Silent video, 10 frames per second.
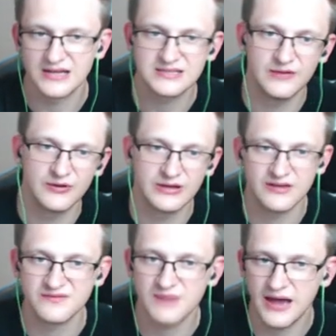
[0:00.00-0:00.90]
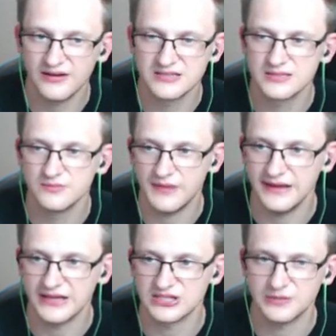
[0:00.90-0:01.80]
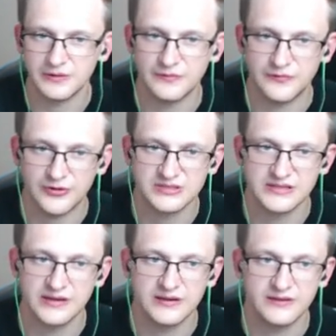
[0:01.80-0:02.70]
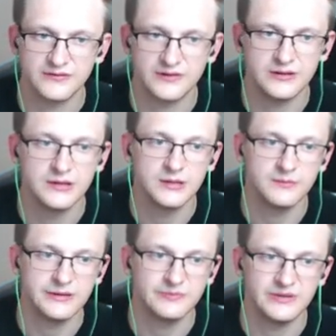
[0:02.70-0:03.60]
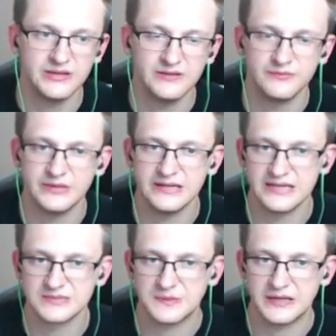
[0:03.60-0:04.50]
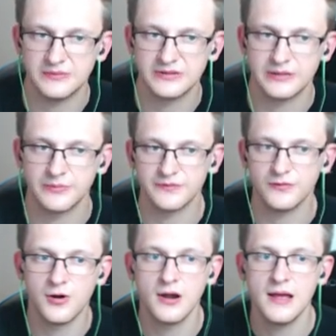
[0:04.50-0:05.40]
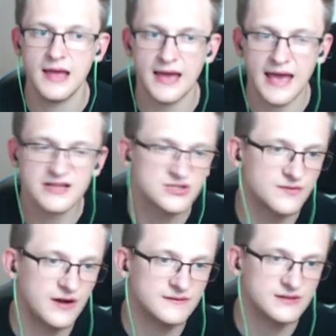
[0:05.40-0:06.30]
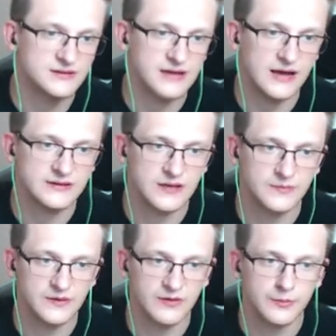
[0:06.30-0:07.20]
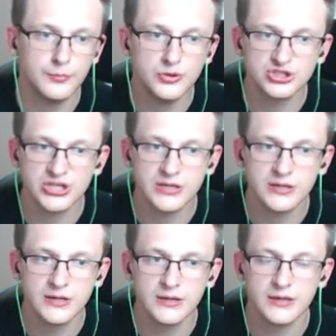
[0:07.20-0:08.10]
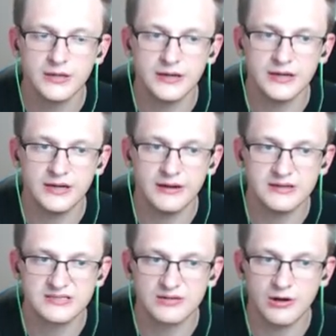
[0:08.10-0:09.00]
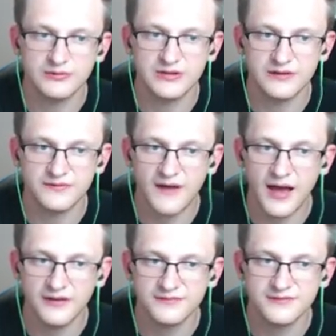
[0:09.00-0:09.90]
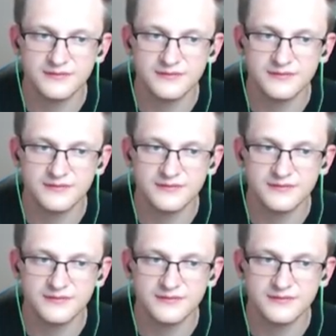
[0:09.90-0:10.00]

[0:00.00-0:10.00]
I want to give minus. Might actually be worse than tier three. Might be, even be less playable than before. Ends of Hunter, the archetype they were pushing, uh, is around tier five.